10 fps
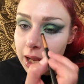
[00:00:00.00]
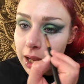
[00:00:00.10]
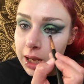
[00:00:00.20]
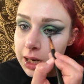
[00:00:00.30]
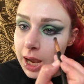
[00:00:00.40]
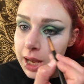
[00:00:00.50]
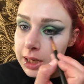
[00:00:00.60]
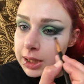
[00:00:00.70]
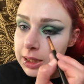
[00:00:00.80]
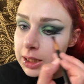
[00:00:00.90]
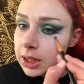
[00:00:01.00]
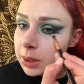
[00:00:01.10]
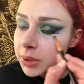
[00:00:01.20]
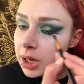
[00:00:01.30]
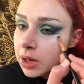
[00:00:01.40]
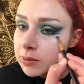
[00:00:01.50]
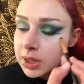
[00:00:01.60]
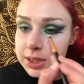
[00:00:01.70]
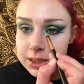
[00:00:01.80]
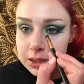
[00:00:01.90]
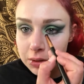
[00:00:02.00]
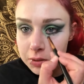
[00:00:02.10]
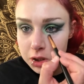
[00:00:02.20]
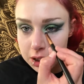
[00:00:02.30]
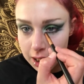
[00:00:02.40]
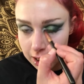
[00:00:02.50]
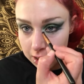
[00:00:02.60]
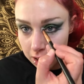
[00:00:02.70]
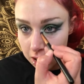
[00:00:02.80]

and add a little bit of the silver shade